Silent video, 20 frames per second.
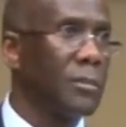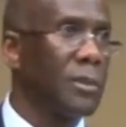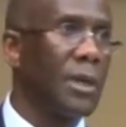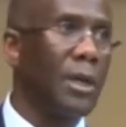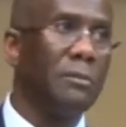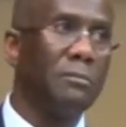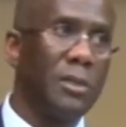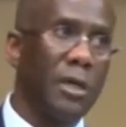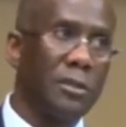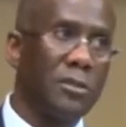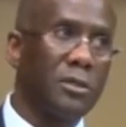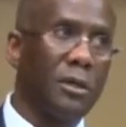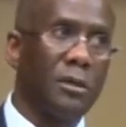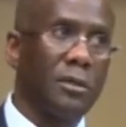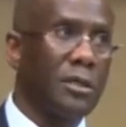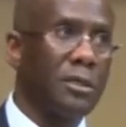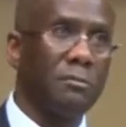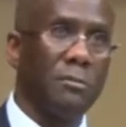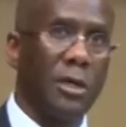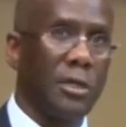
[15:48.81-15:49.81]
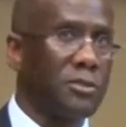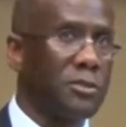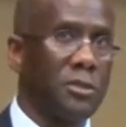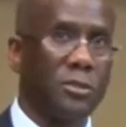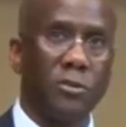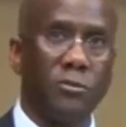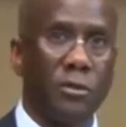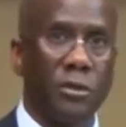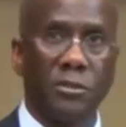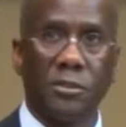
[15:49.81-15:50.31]
I'm not talking about
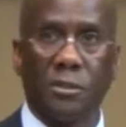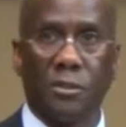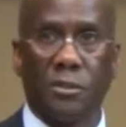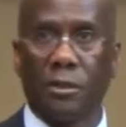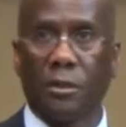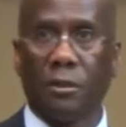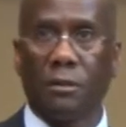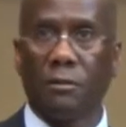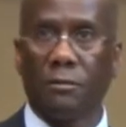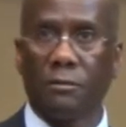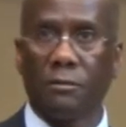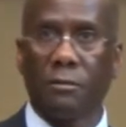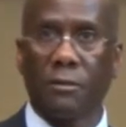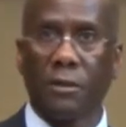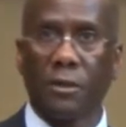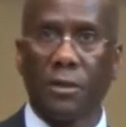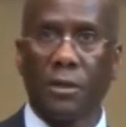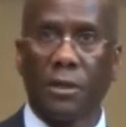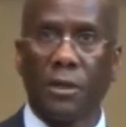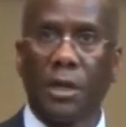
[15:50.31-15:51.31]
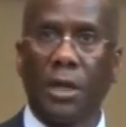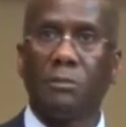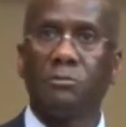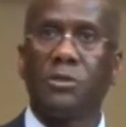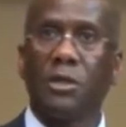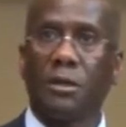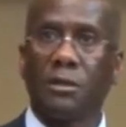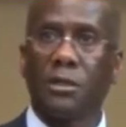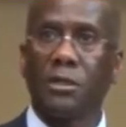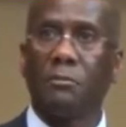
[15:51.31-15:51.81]
just Chris here, y'all. I'm
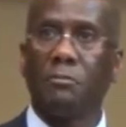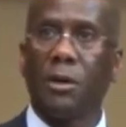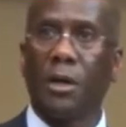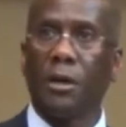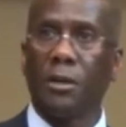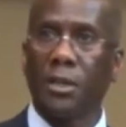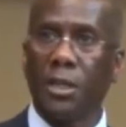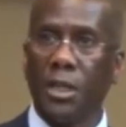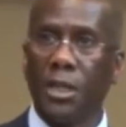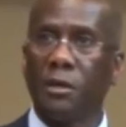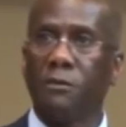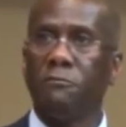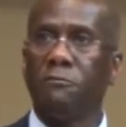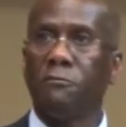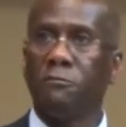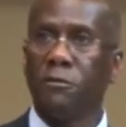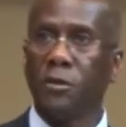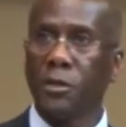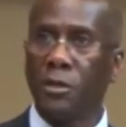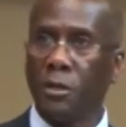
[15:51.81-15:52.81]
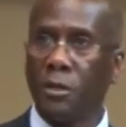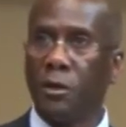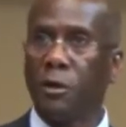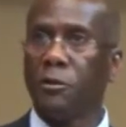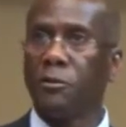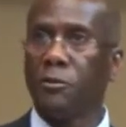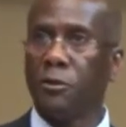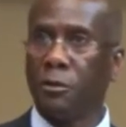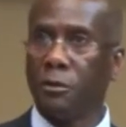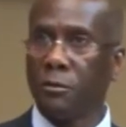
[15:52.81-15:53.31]
talking about every
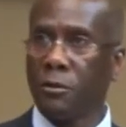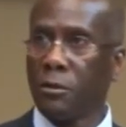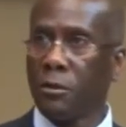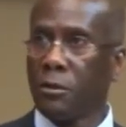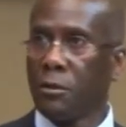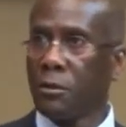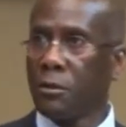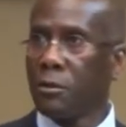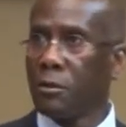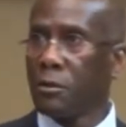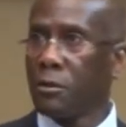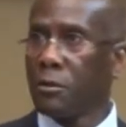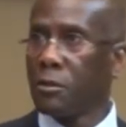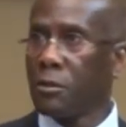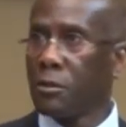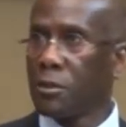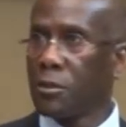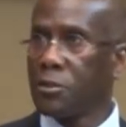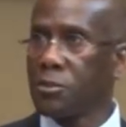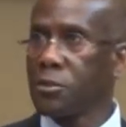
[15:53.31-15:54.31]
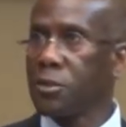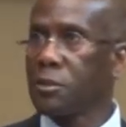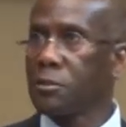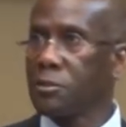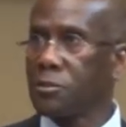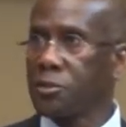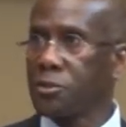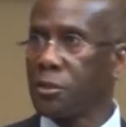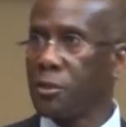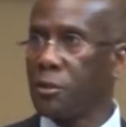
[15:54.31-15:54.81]
other
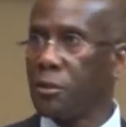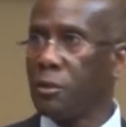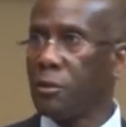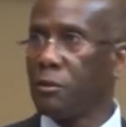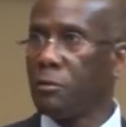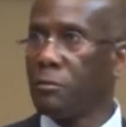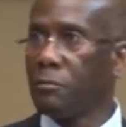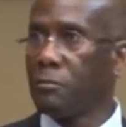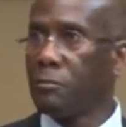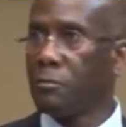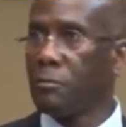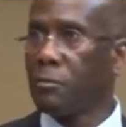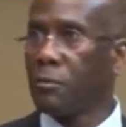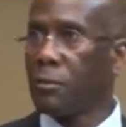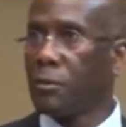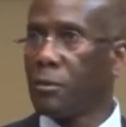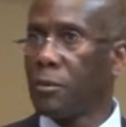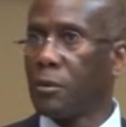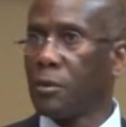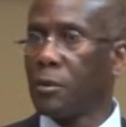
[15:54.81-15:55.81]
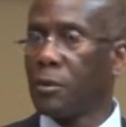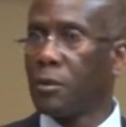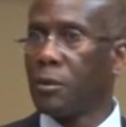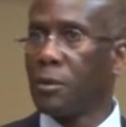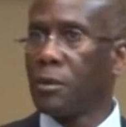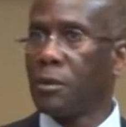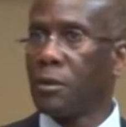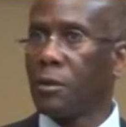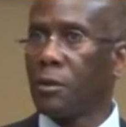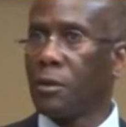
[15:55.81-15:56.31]
sickle cell
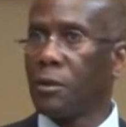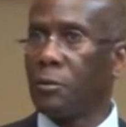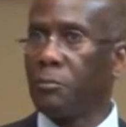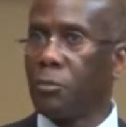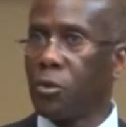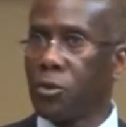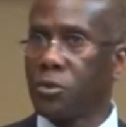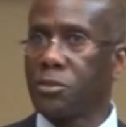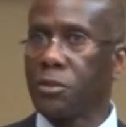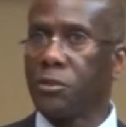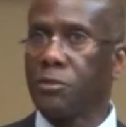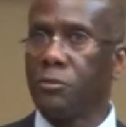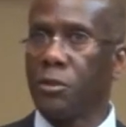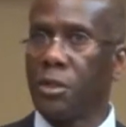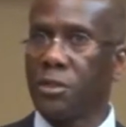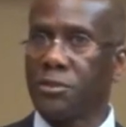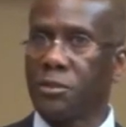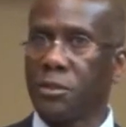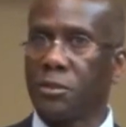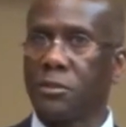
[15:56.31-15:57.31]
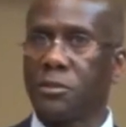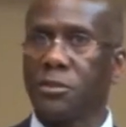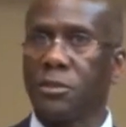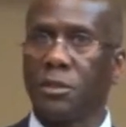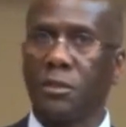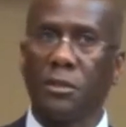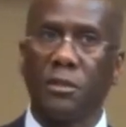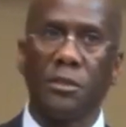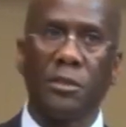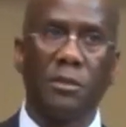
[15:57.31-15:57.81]
person who has sickle
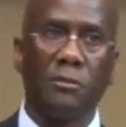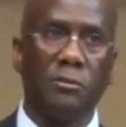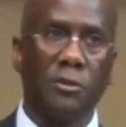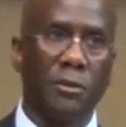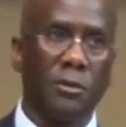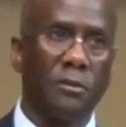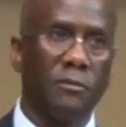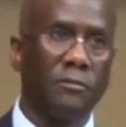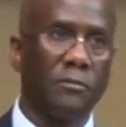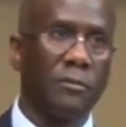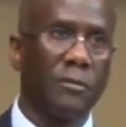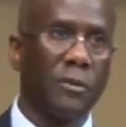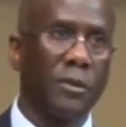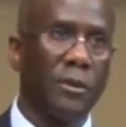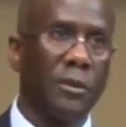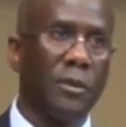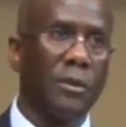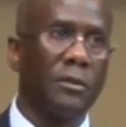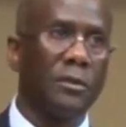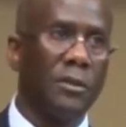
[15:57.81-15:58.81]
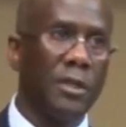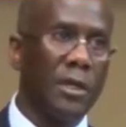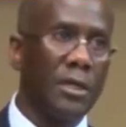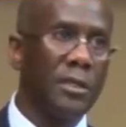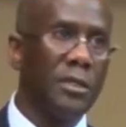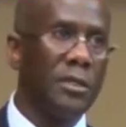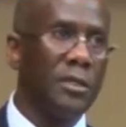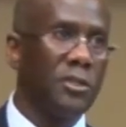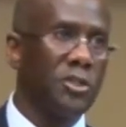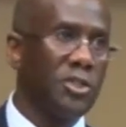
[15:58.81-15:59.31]
cell anemia. They
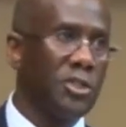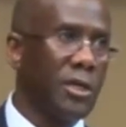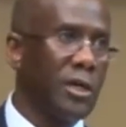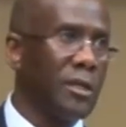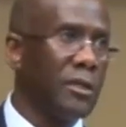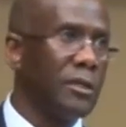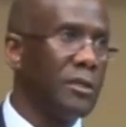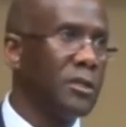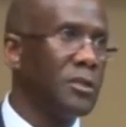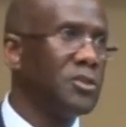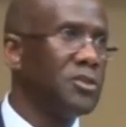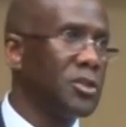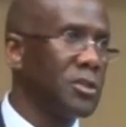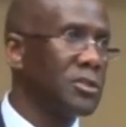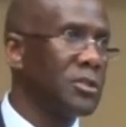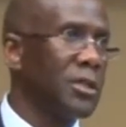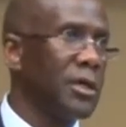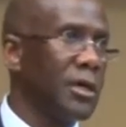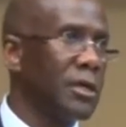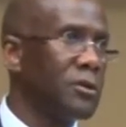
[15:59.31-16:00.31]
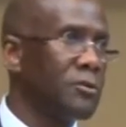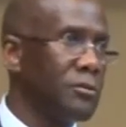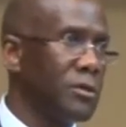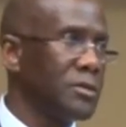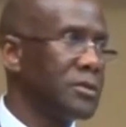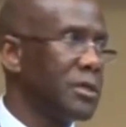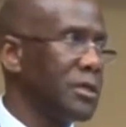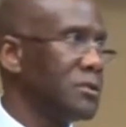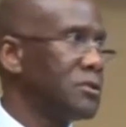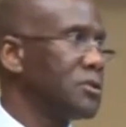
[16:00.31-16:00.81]
need a shot at it just like
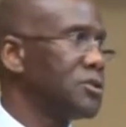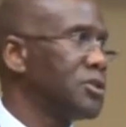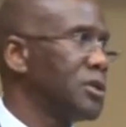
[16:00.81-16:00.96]
Chris has a